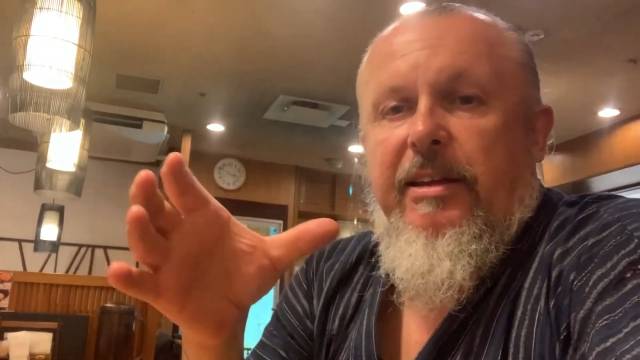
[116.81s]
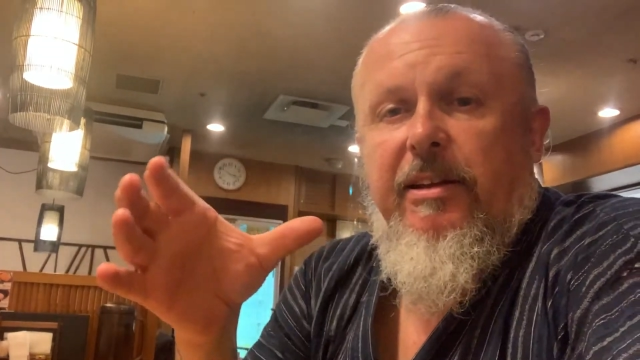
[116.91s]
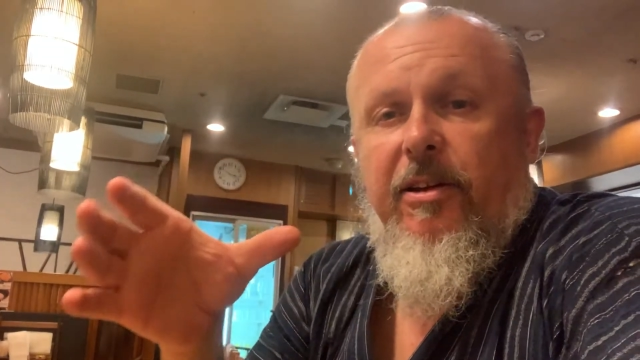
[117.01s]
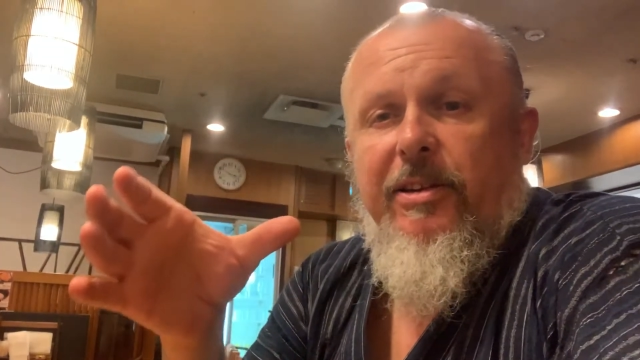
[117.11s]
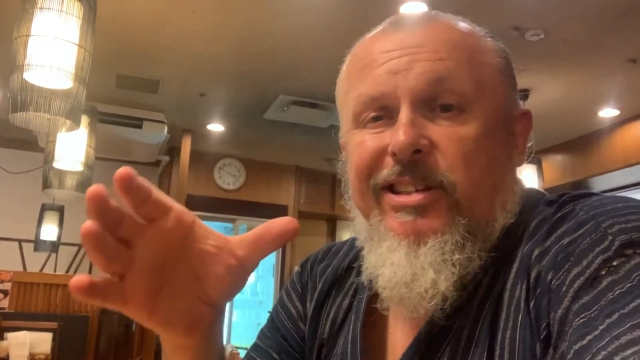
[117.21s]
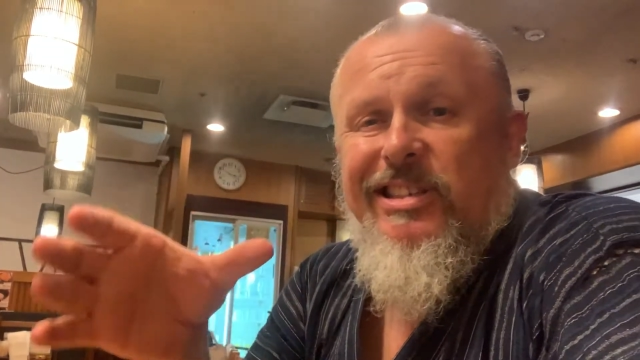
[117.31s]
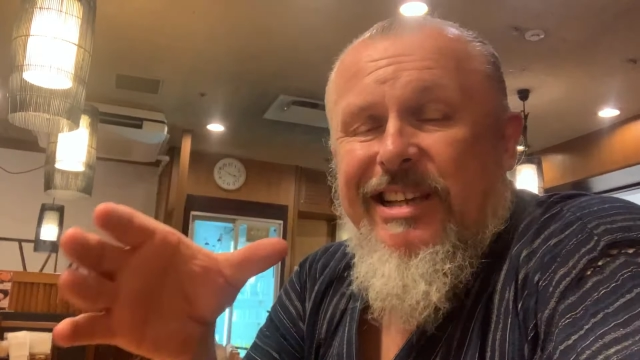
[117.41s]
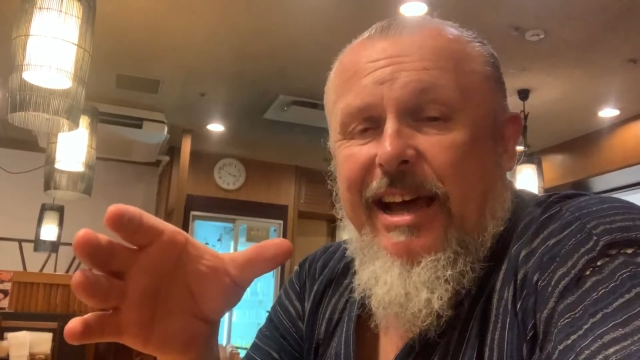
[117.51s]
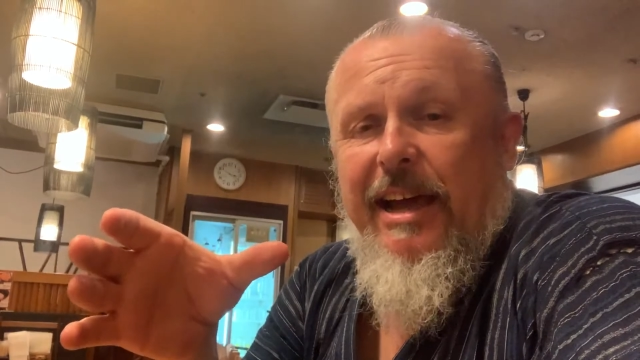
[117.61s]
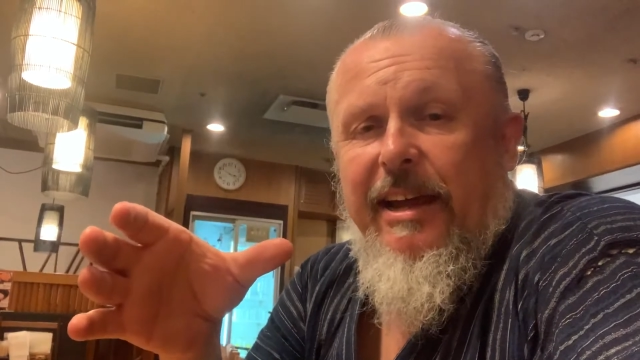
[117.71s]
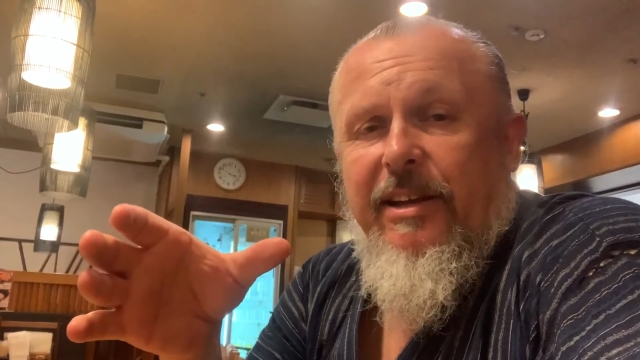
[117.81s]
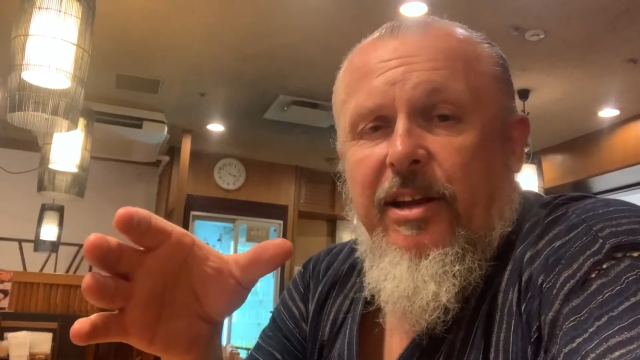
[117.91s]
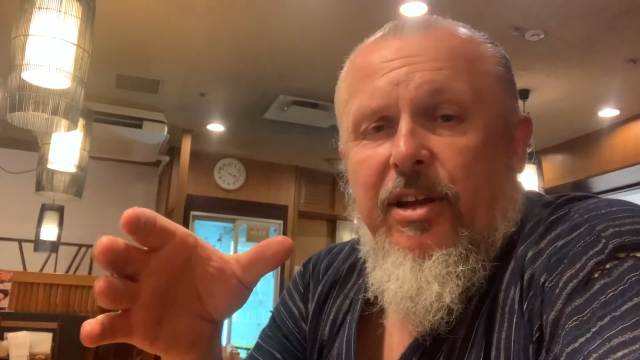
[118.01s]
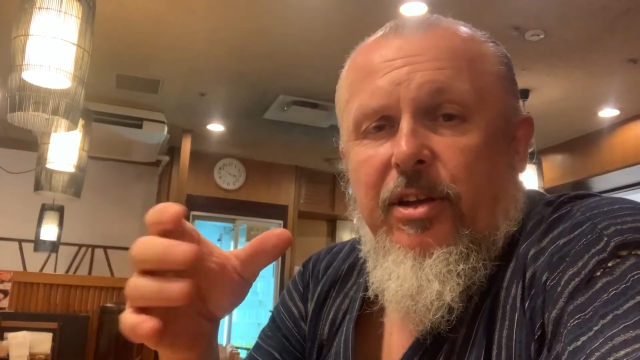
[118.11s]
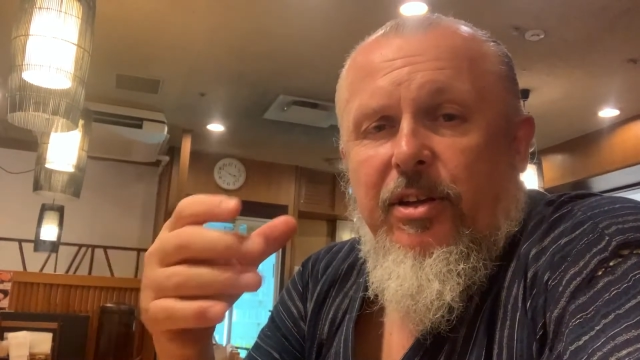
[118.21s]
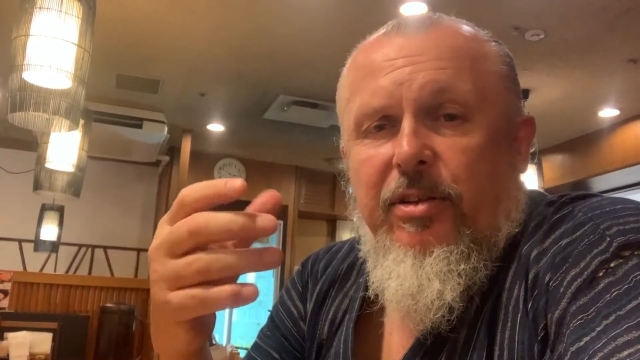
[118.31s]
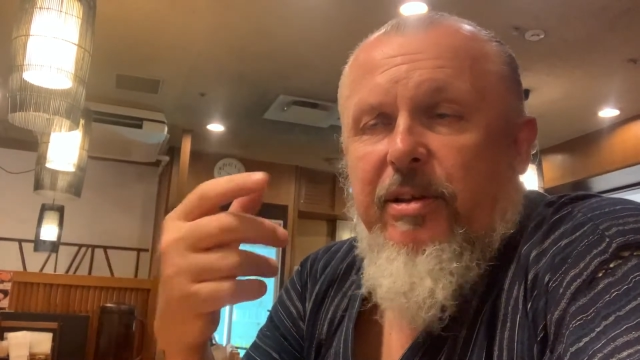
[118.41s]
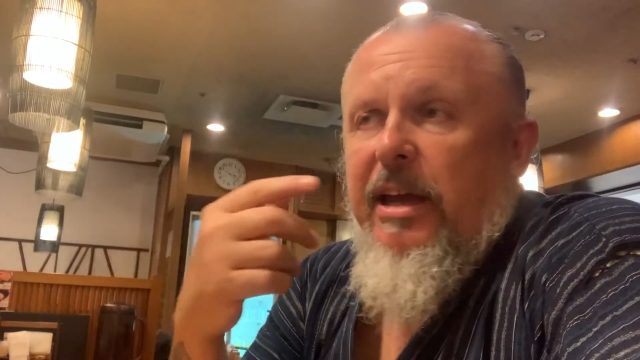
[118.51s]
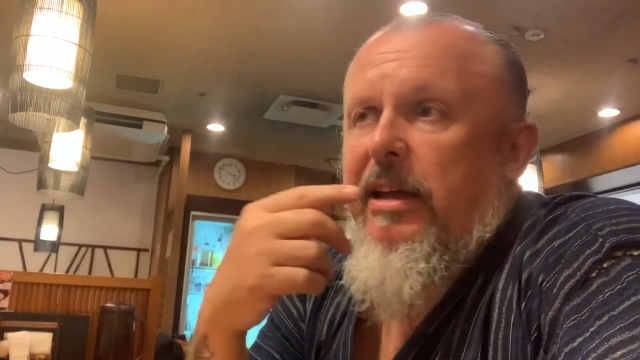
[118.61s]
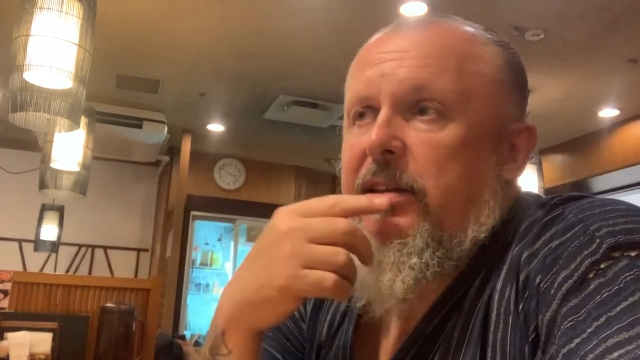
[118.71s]
And then on the side, you
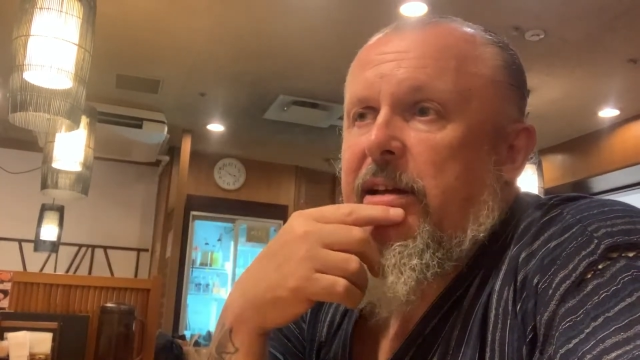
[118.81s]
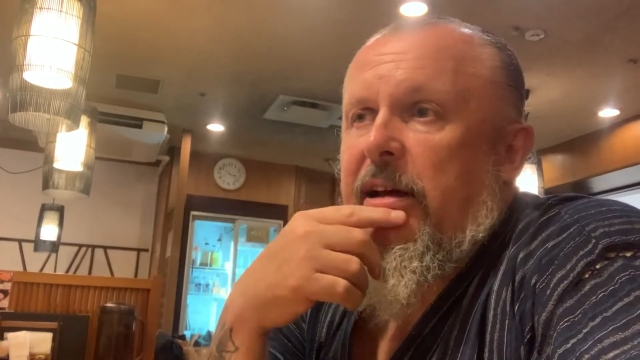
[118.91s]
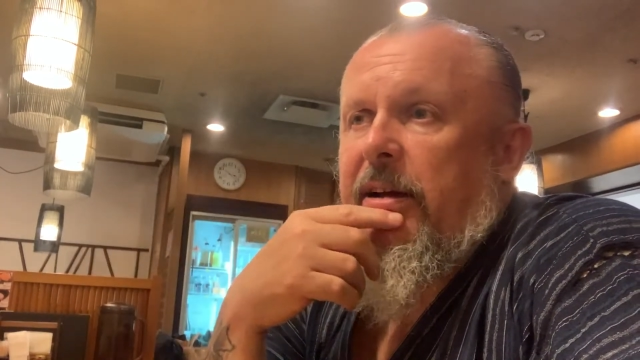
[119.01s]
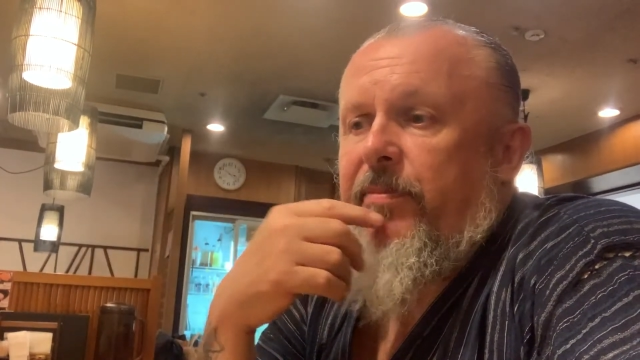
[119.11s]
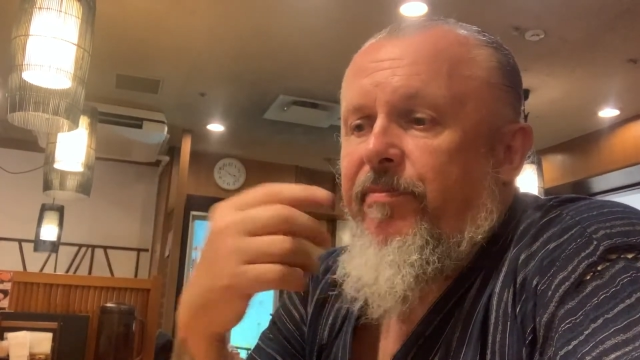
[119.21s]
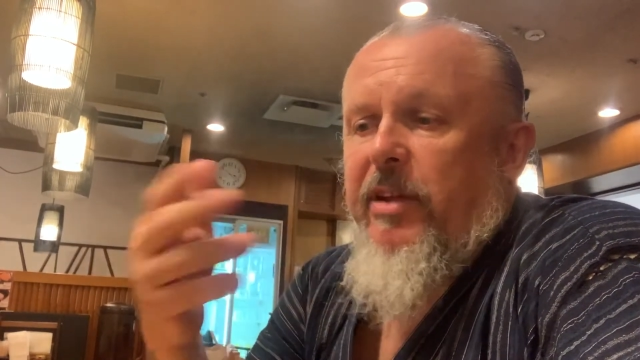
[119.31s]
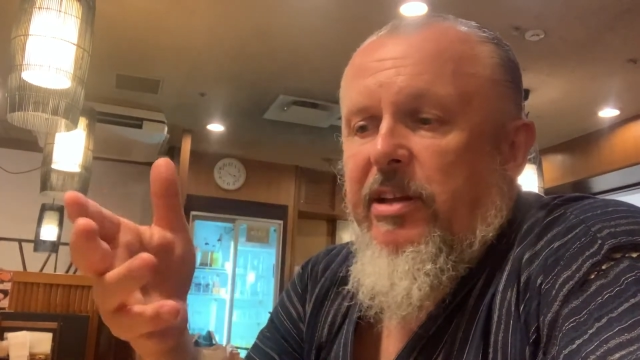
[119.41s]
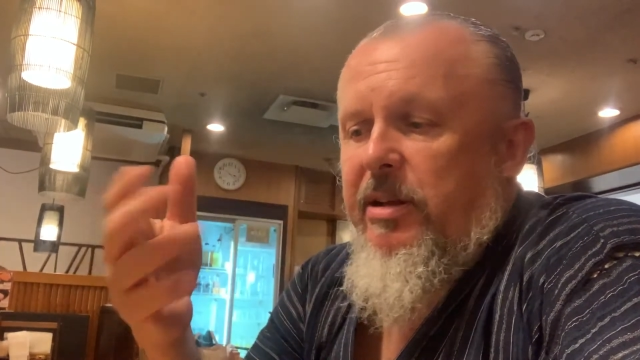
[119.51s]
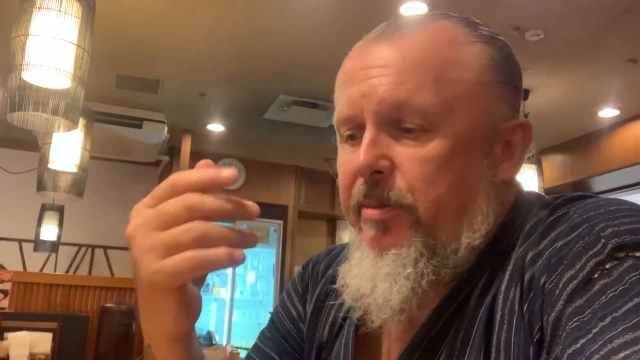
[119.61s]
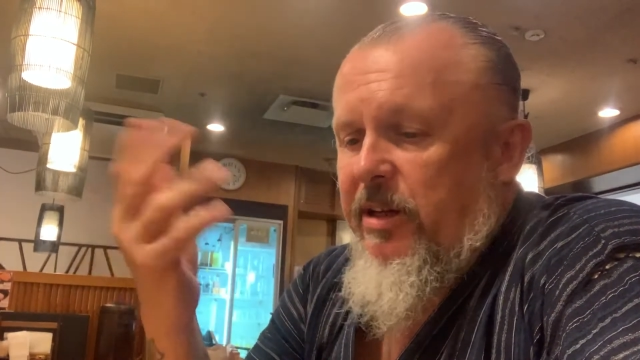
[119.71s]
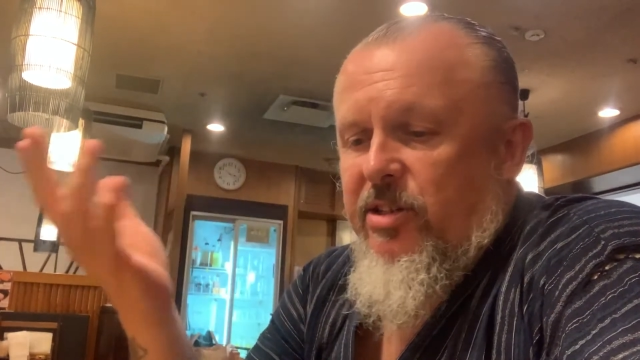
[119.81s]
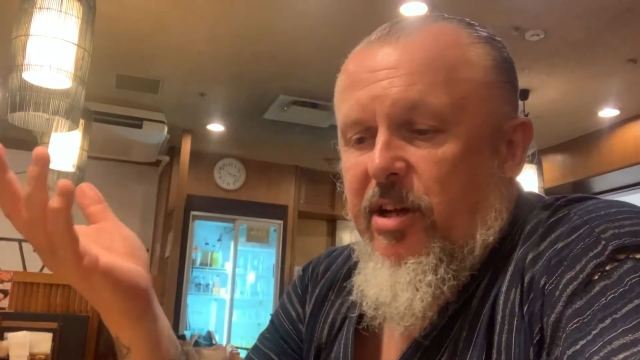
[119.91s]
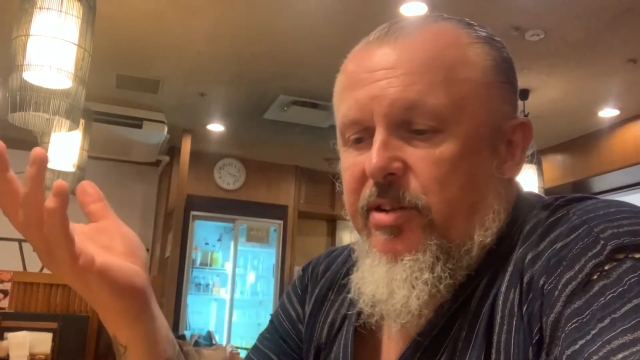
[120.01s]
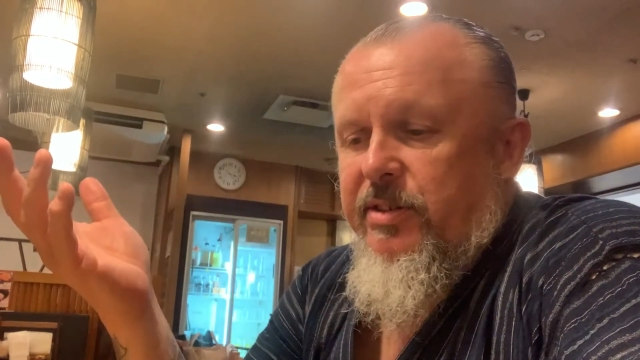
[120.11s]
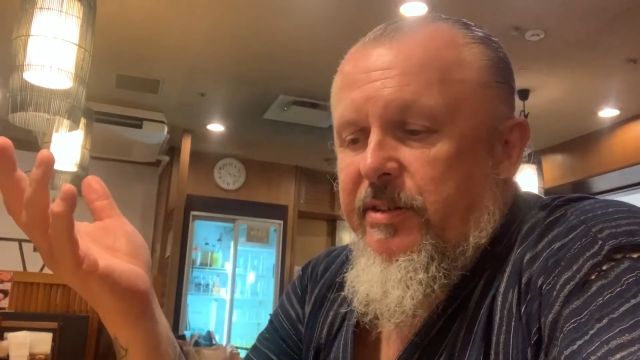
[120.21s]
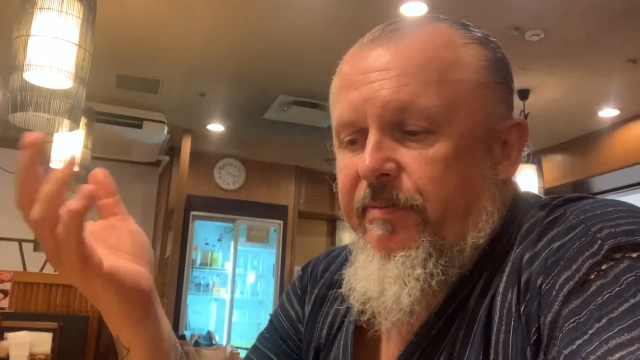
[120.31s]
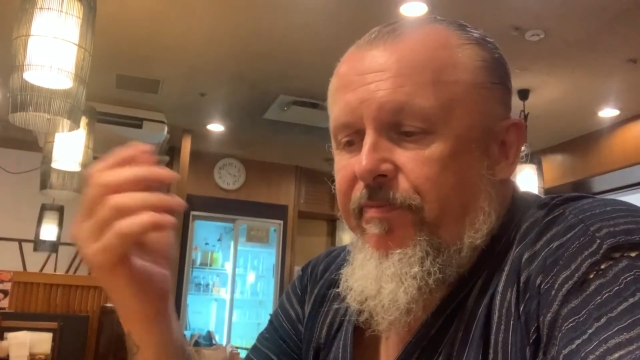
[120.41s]
get a dipping sauce.